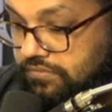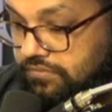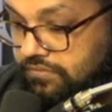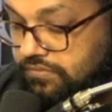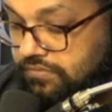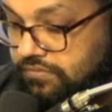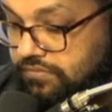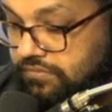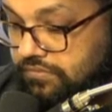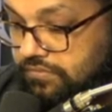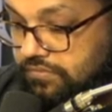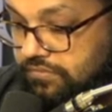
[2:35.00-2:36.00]

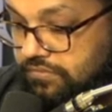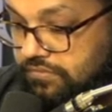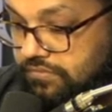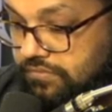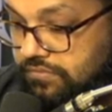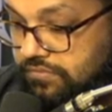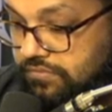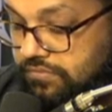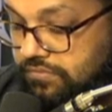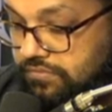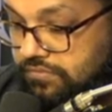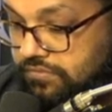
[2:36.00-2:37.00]

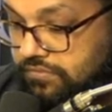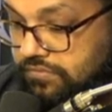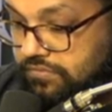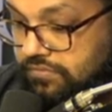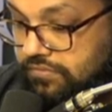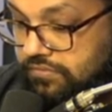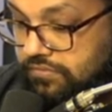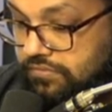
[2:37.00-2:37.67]
(not speaking)